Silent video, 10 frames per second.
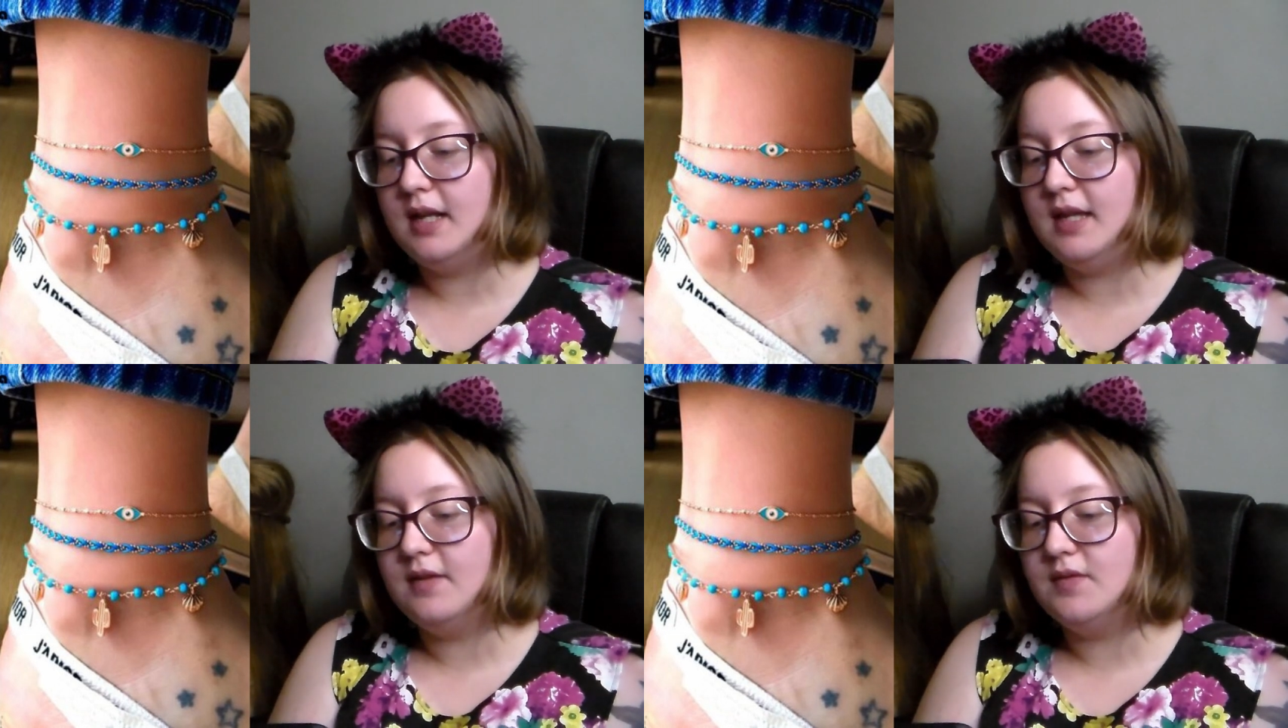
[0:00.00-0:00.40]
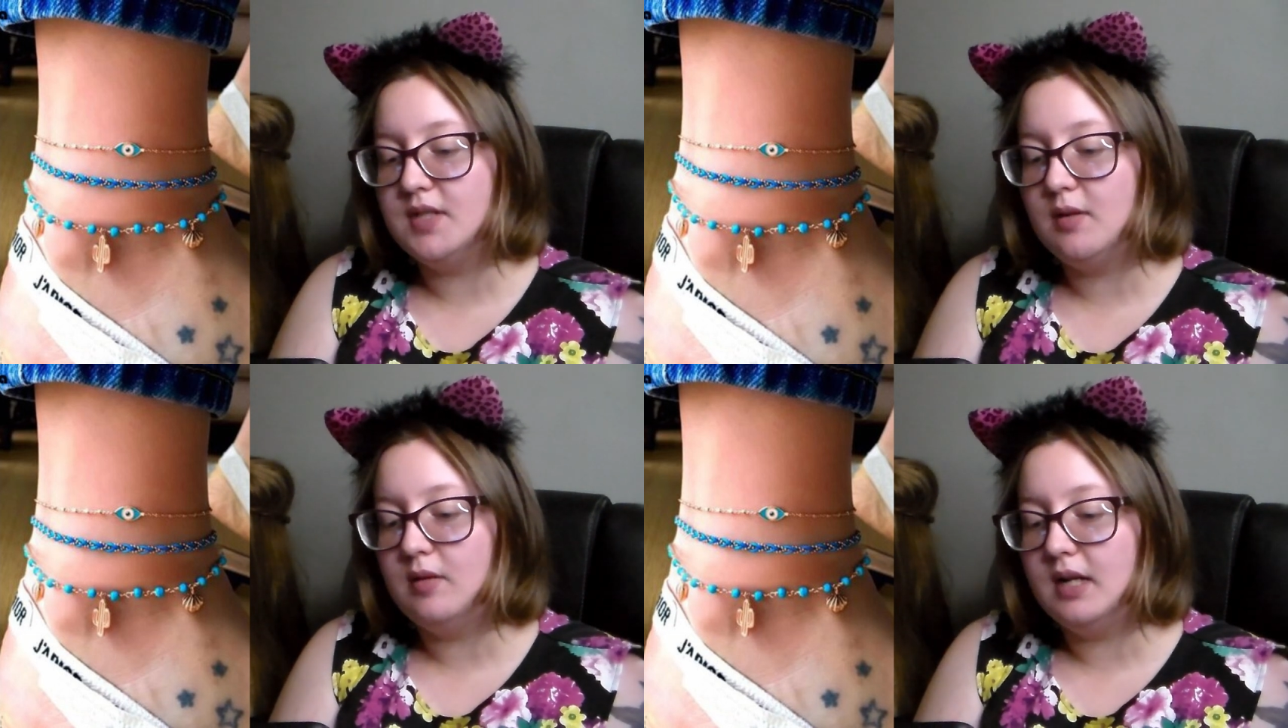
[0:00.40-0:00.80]
it
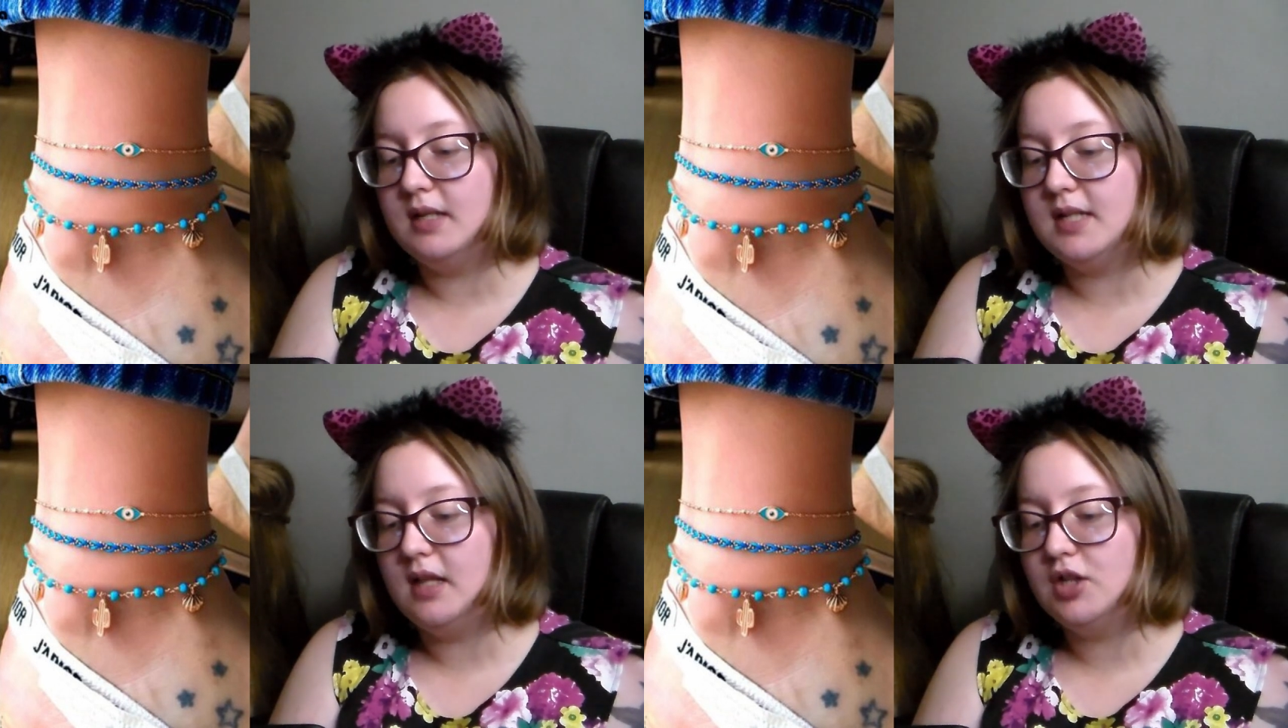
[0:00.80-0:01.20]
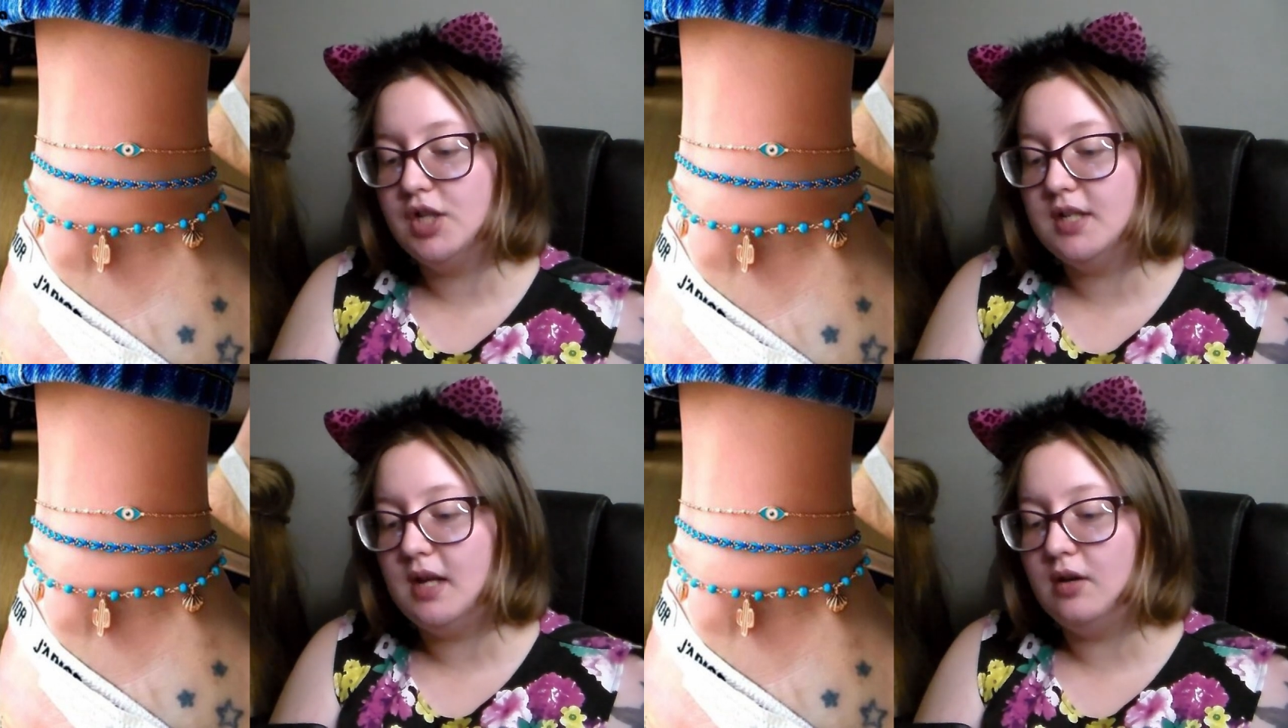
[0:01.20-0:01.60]
gives you an
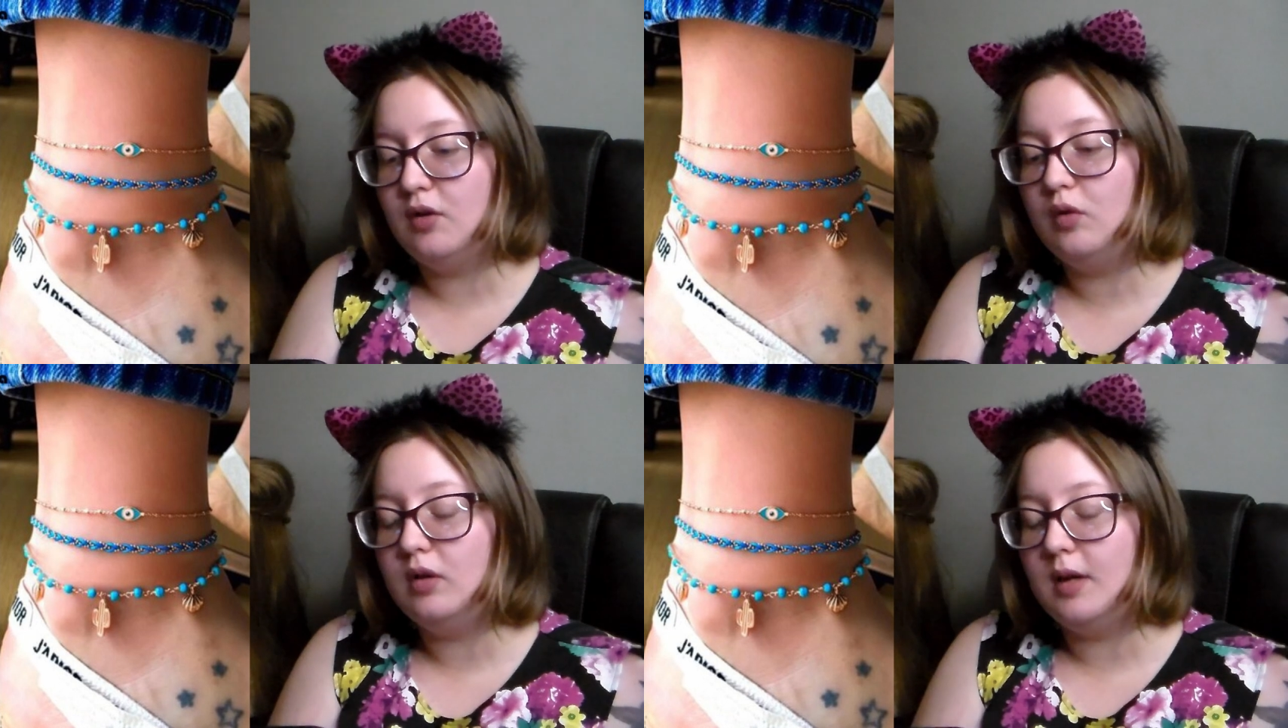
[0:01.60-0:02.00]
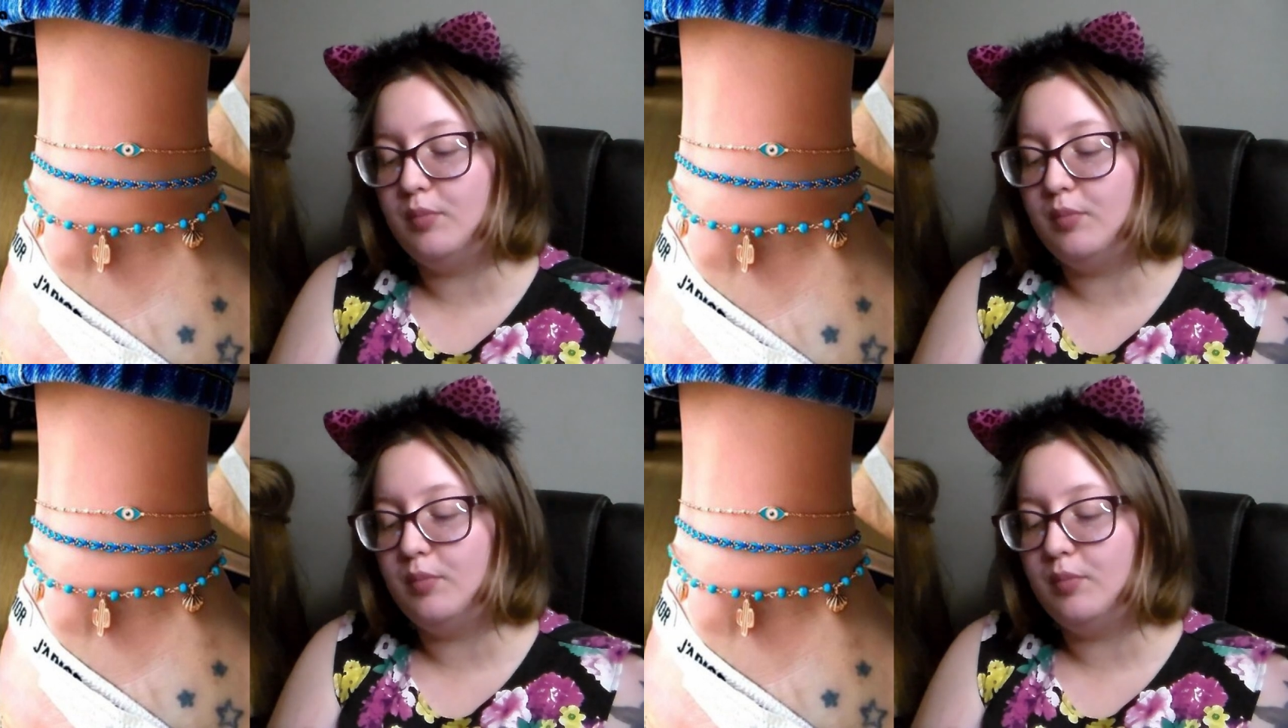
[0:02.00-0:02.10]
intelligent and cool